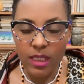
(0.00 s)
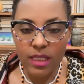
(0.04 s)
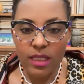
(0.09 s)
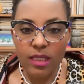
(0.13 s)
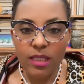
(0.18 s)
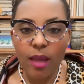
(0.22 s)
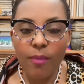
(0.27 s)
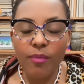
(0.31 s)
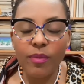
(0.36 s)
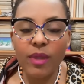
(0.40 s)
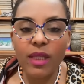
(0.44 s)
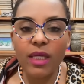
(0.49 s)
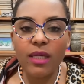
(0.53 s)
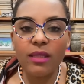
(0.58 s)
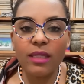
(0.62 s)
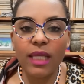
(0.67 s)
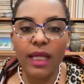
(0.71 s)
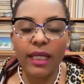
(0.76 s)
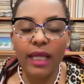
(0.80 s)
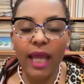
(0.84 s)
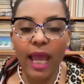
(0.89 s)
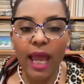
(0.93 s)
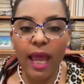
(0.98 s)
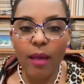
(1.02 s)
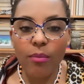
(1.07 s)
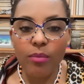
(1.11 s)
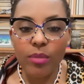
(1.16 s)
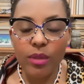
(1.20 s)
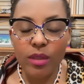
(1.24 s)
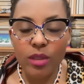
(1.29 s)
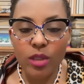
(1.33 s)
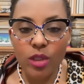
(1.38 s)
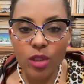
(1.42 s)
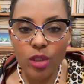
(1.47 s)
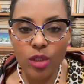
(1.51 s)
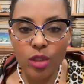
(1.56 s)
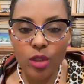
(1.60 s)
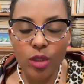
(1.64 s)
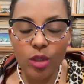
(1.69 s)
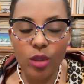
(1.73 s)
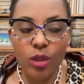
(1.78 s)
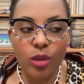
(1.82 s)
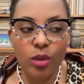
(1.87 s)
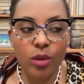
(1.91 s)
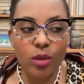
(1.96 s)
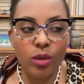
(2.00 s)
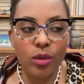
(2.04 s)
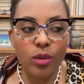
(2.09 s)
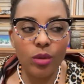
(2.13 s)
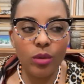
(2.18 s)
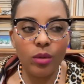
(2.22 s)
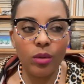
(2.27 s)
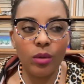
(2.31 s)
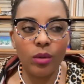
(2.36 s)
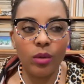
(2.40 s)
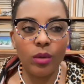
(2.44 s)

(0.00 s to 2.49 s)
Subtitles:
something that happens to you